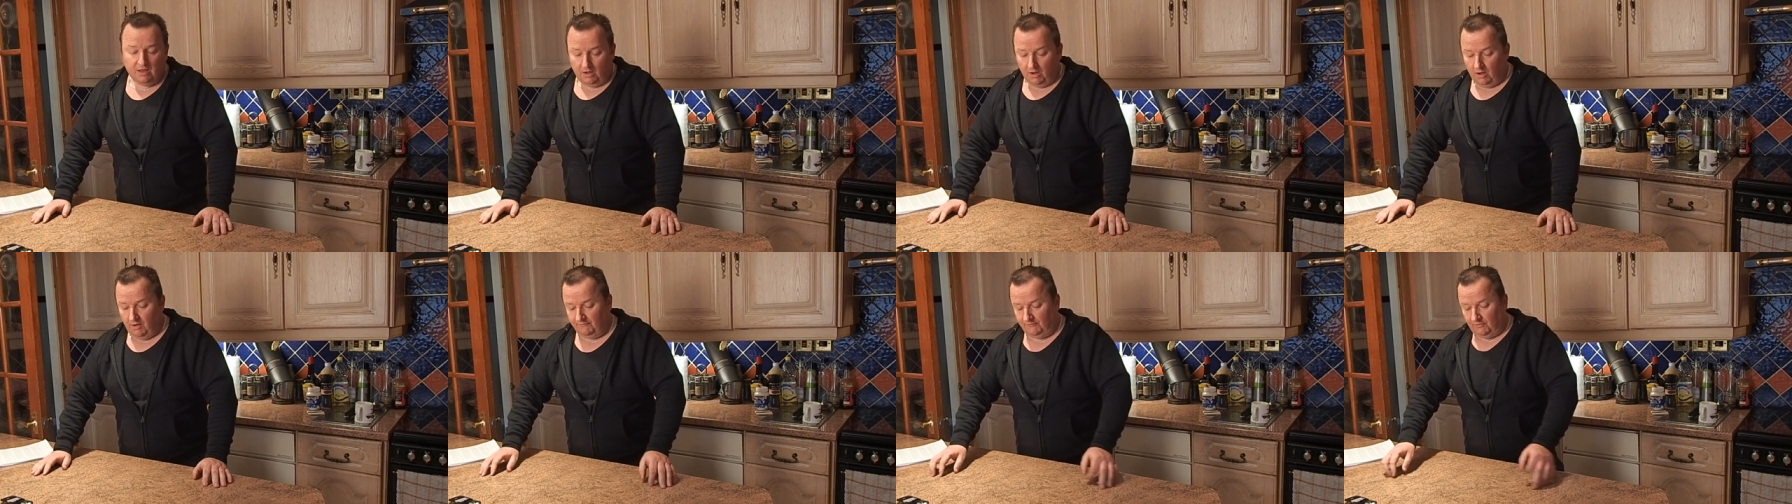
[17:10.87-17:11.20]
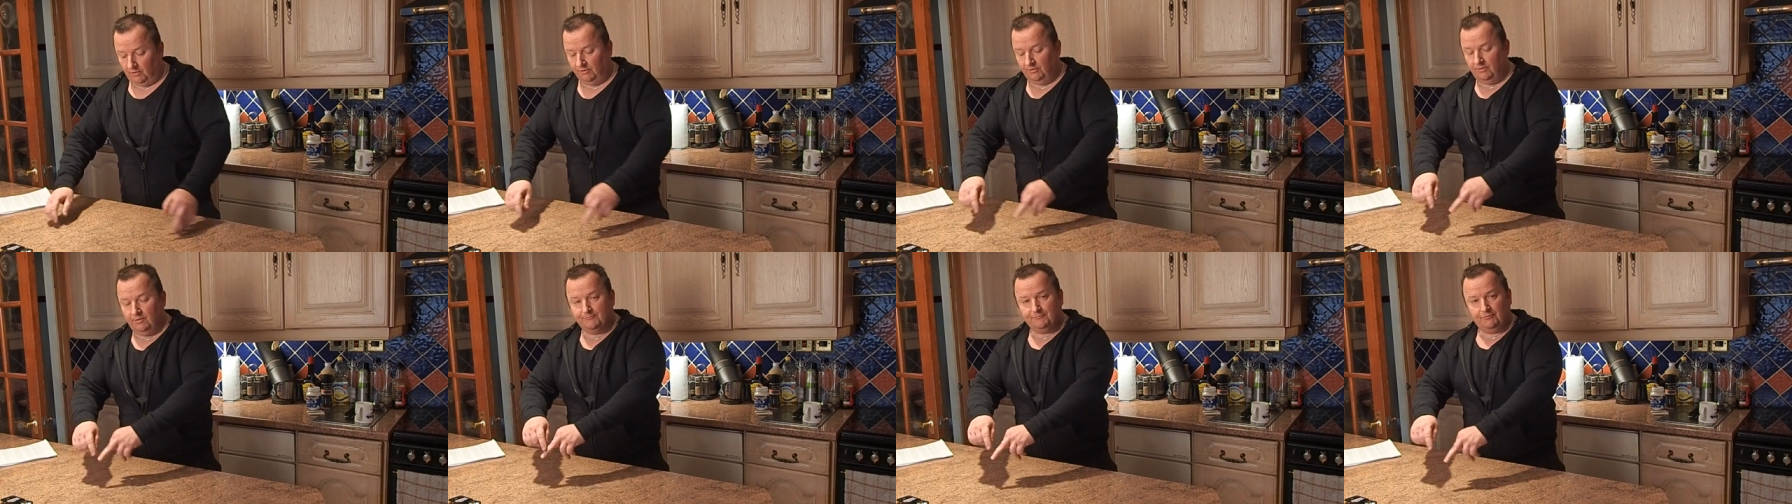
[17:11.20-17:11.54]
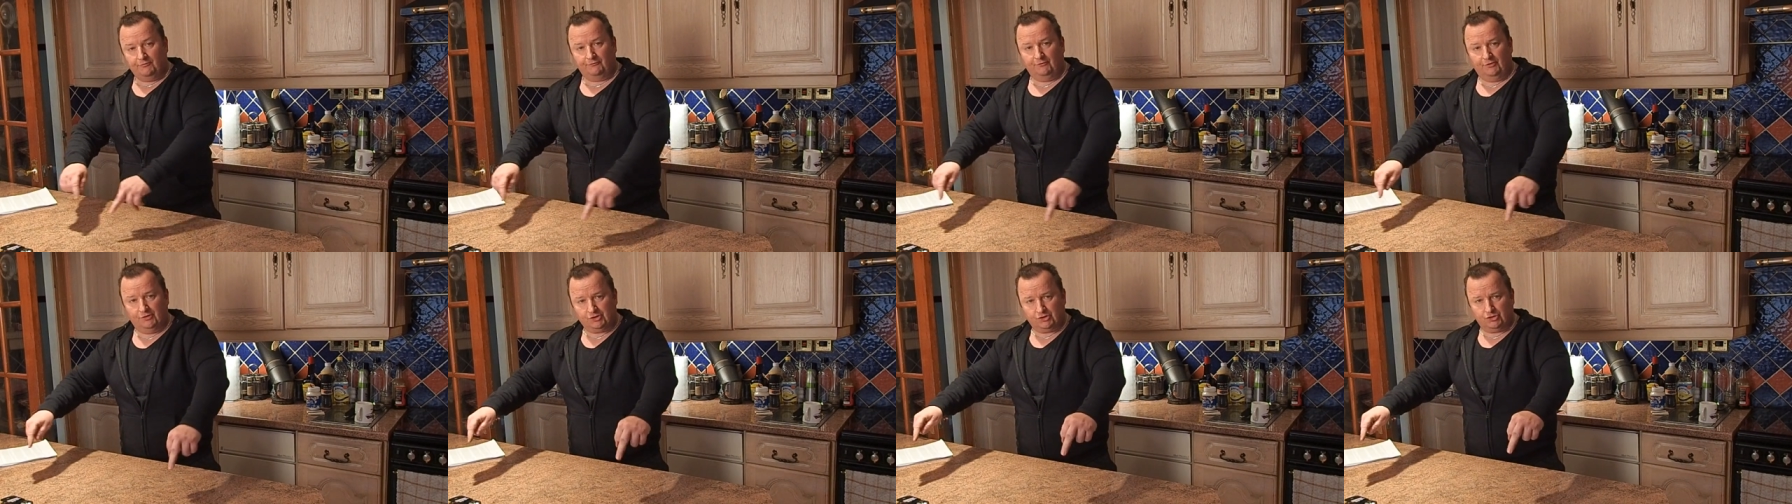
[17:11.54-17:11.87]
I've got the
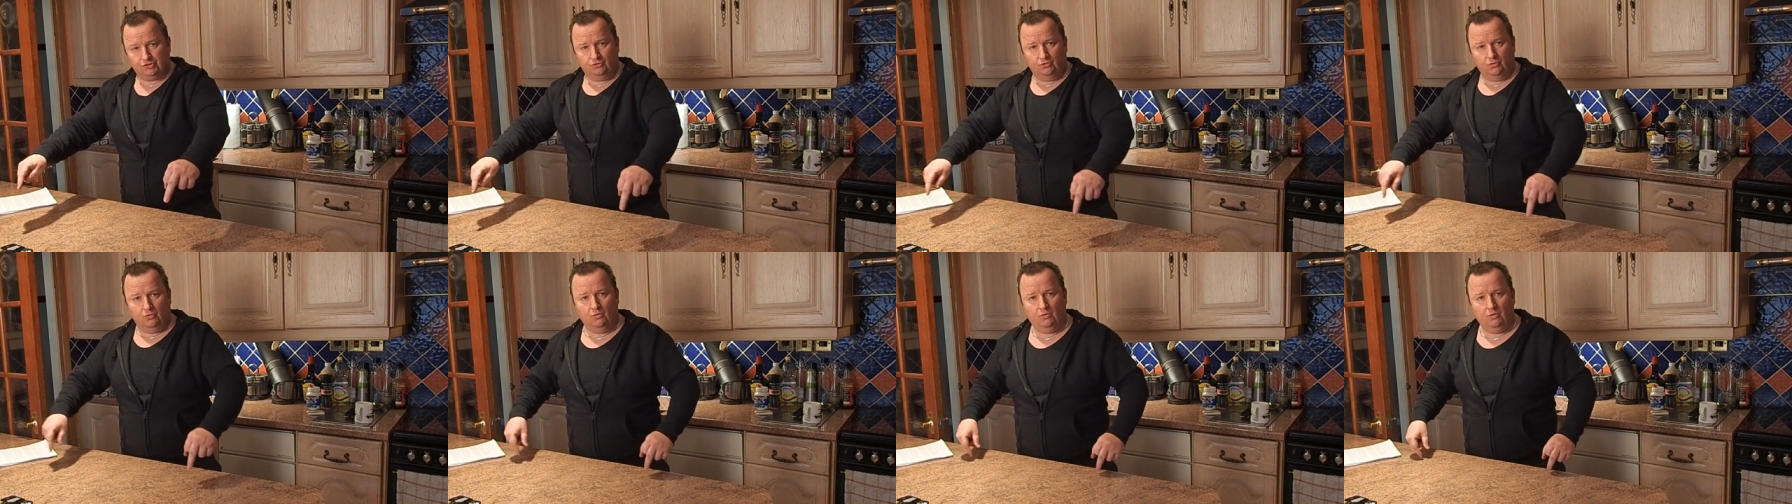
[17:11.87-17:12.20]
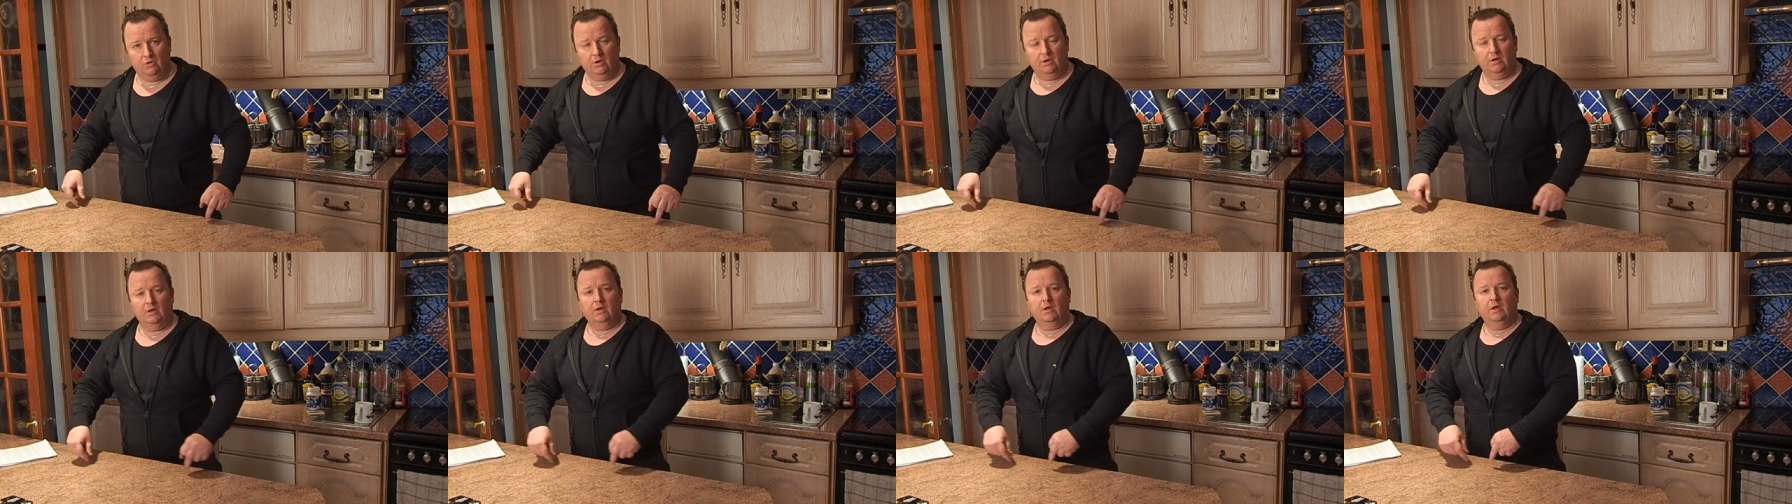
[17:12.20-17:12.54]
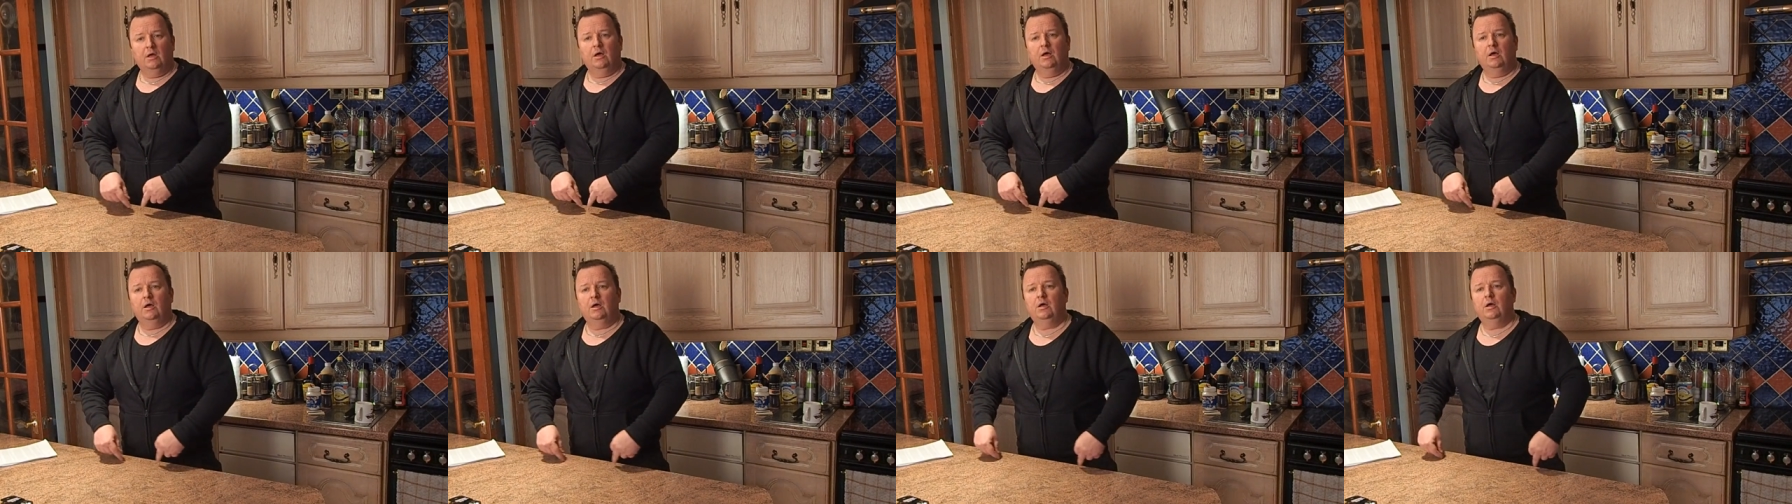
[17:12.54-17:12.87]
professional
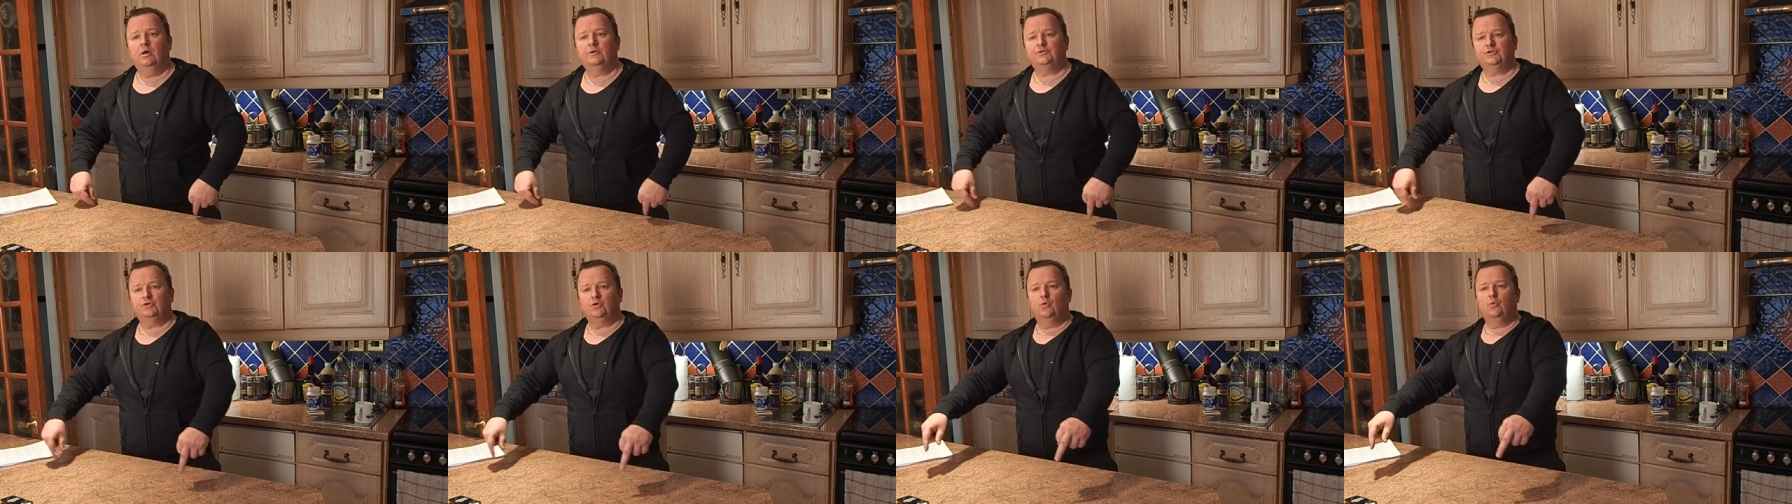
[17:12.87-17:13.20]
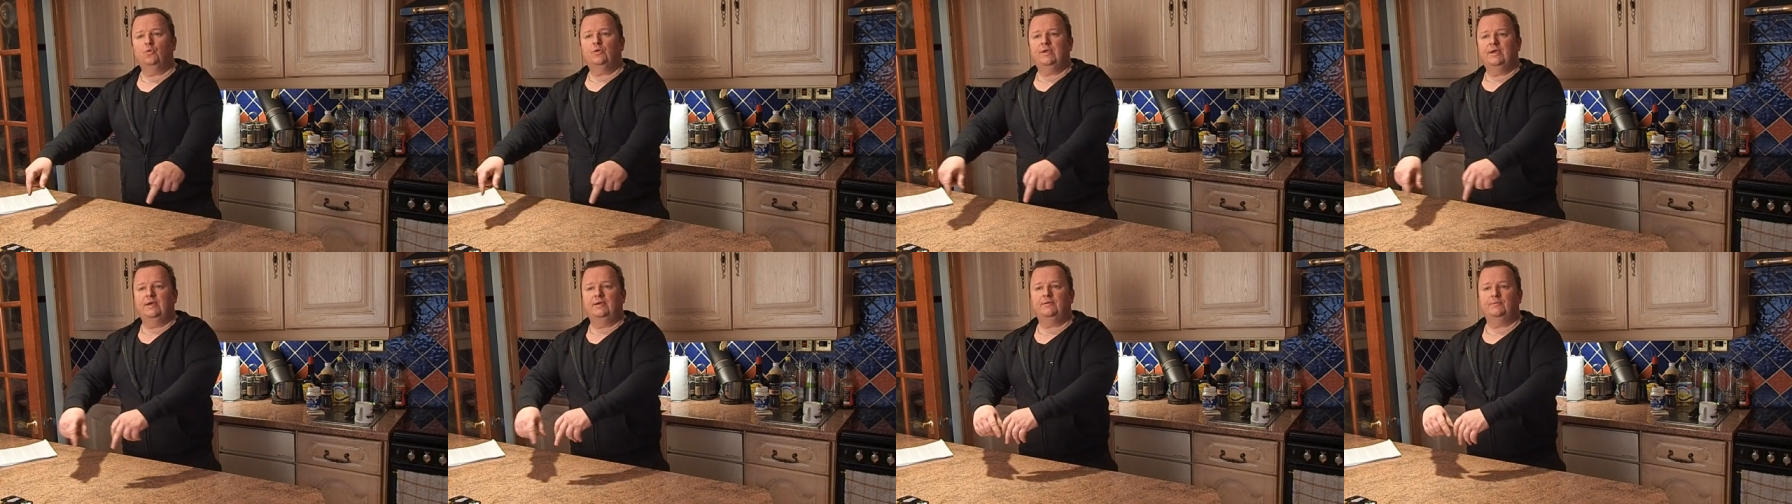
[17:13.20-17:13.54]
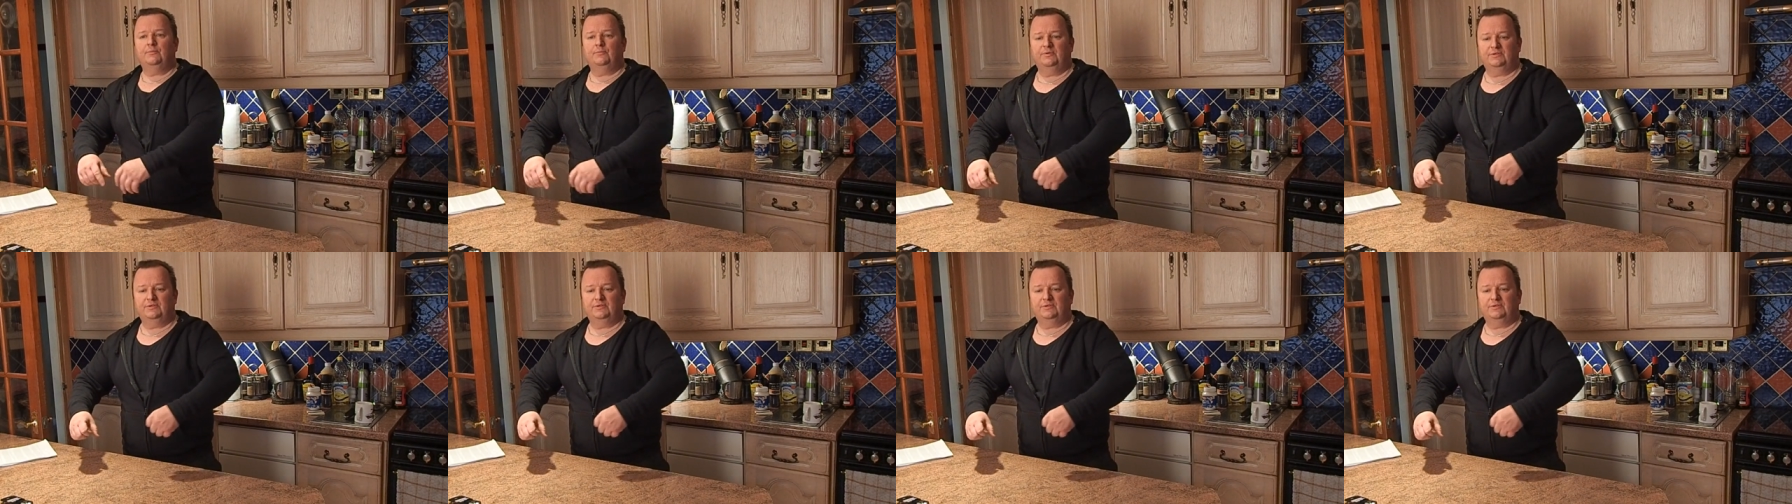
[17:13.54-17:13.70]
toolkit,